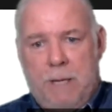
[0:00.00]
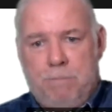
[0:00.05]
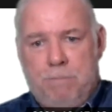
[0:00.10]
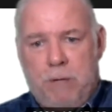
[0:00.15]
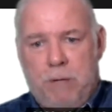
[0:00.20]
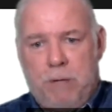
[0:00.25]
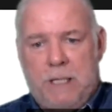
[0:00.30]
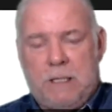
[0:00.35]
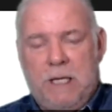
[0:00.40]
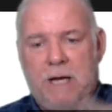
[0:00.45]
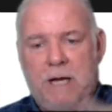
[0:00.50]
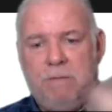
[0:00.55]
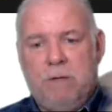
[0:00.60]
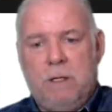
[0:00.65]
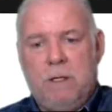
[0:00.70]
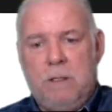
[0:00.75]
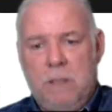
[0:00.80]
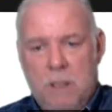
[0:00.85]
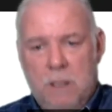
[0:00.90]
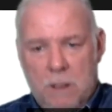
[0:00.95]
played
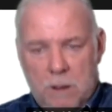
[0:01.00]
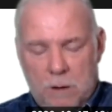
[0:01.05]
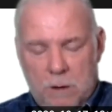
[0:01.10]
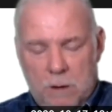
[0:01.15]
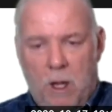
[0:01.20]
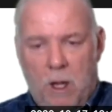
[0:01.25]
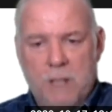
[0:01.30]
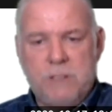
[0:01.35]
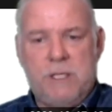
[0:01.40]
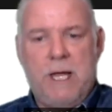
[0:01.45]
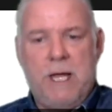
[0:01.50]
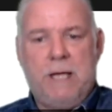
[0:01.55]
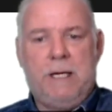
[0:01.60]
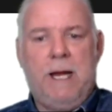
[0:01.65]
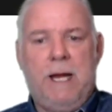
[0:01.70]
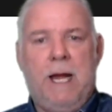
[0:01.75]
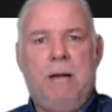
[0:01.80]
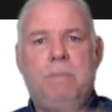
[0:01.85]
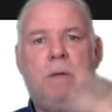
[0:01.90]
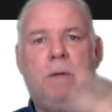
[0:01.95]
Cleveland, lost that
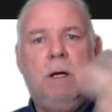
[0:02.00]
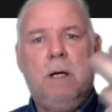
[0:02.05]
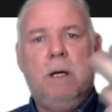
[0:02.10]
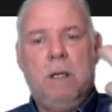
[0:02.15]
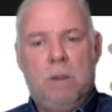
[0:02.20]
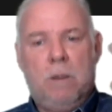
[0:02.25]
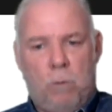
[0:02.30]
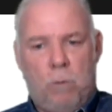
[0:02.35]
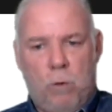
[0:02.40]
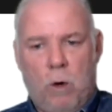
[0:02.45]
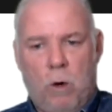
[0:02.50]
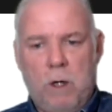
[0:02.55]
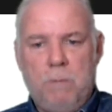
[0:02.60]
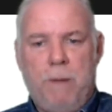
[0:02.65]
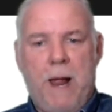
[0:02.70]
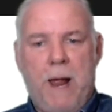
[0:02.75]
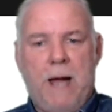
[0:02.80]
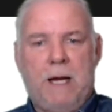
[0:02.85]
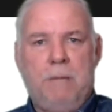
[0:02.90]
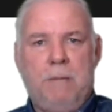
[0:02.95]
game, roared
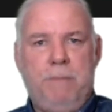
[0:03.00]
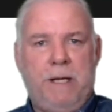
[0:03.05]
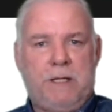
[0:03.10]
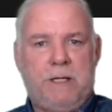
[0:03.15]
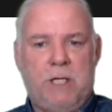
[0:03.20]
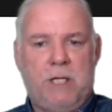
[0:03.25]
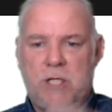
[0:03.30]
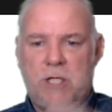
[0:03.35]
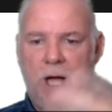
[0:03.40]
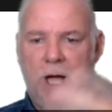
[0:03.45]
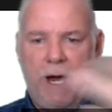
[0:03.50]
back and beat the